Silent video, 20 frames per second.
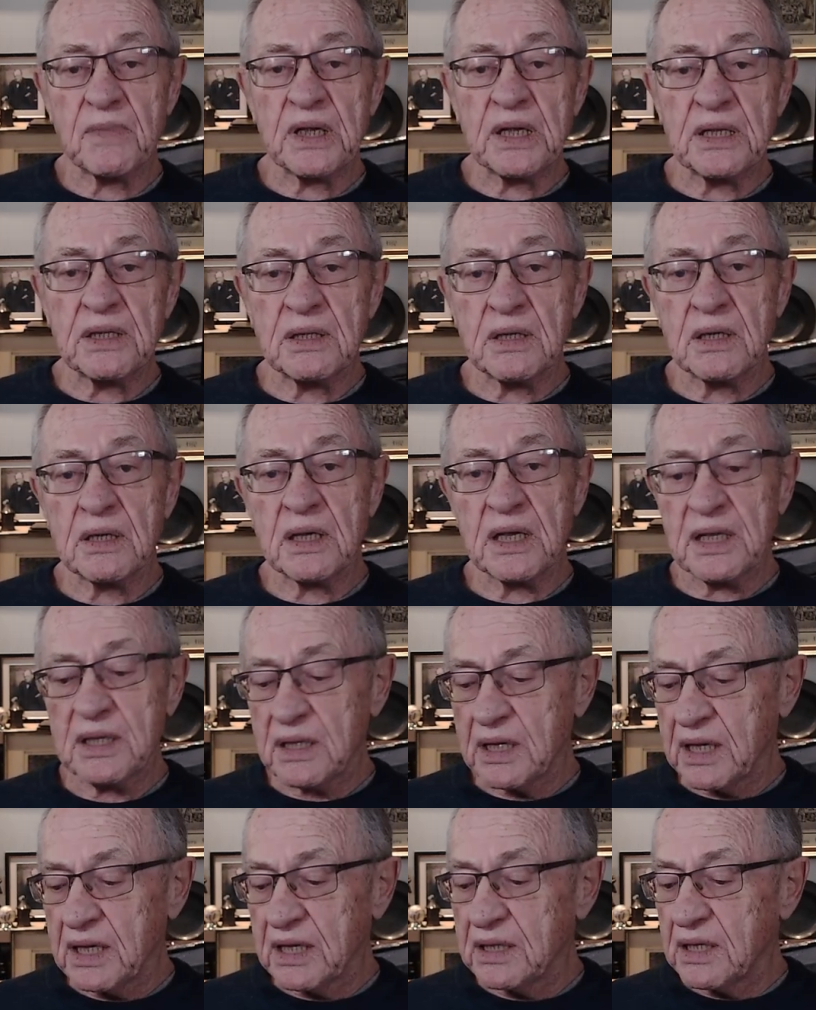
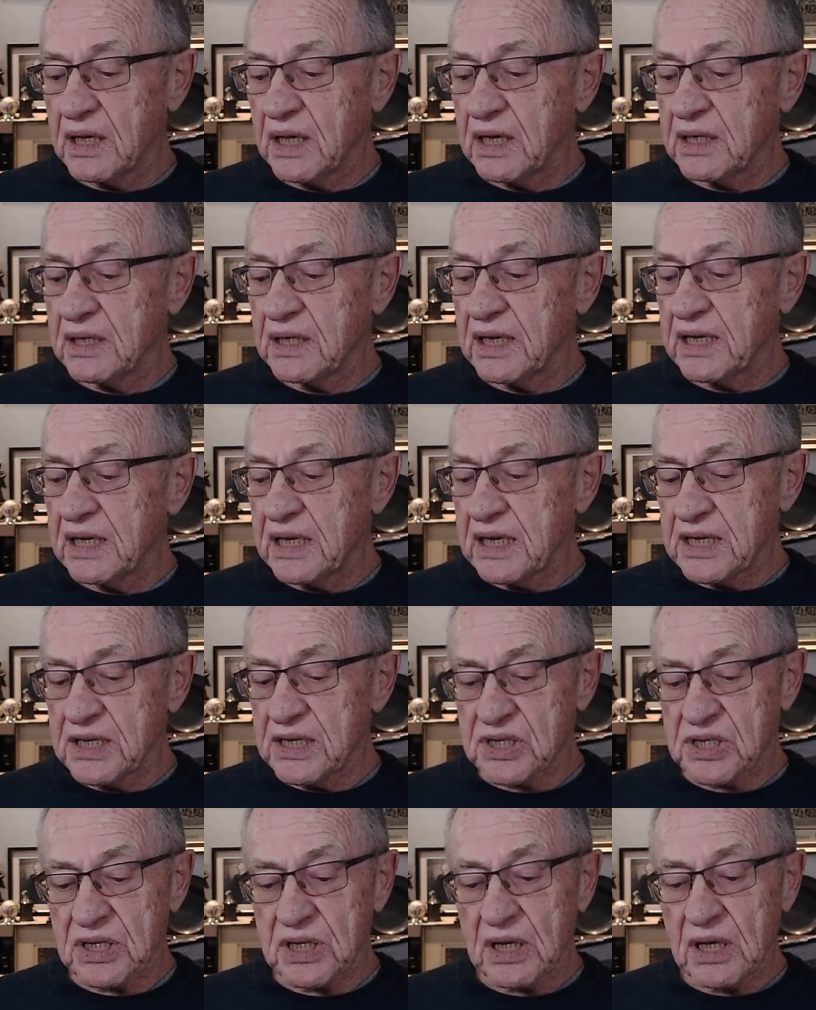in the
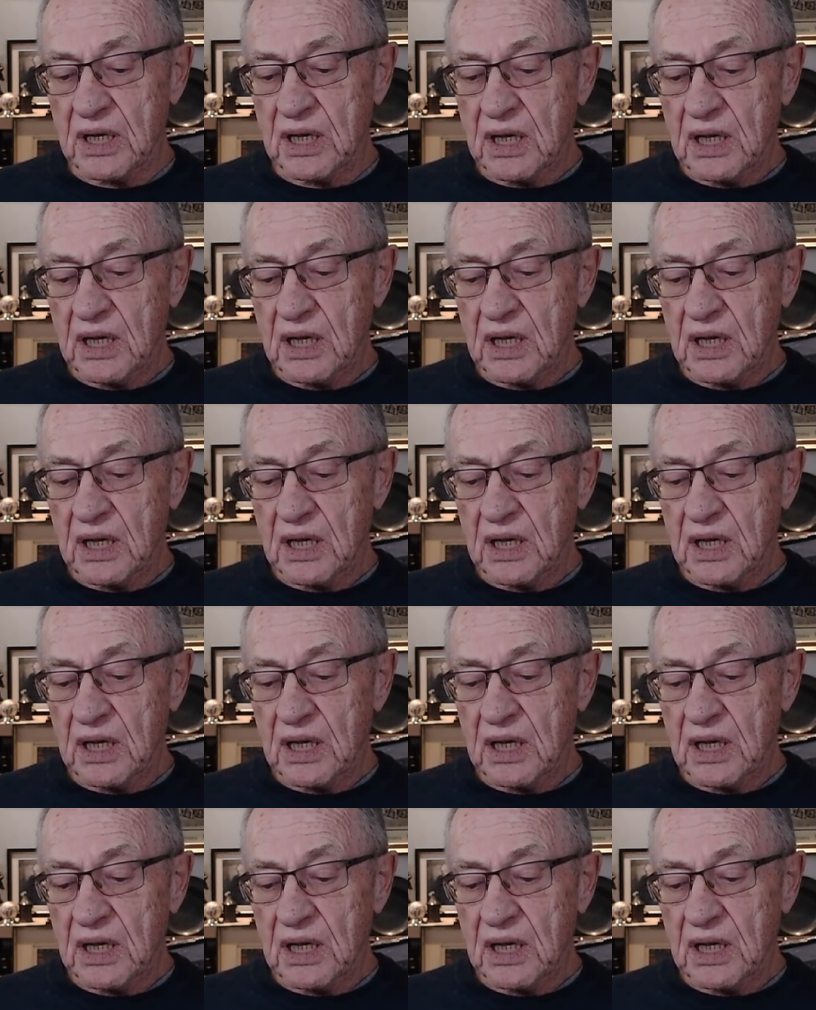East.